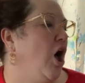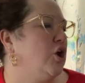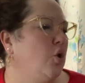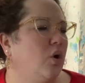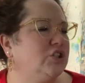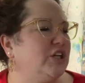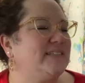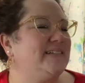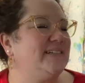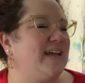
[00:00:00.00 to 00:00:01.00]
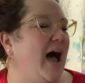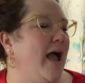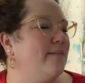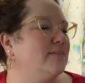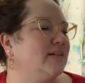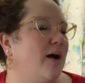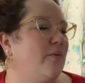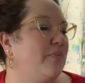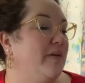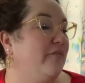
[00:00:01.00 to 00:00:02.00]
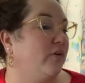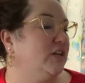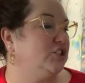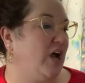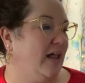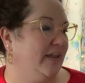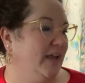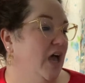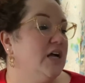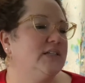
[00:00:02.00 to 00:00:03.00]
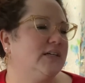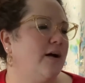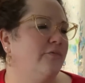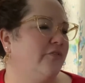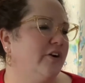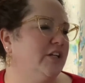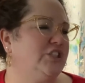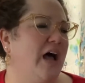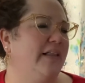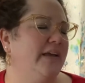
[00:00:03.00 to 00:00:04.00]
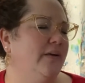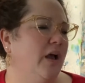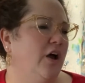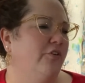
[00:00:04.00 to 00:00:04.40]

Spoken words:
"You're just in time to come with me for a jolly, to come for a jolly,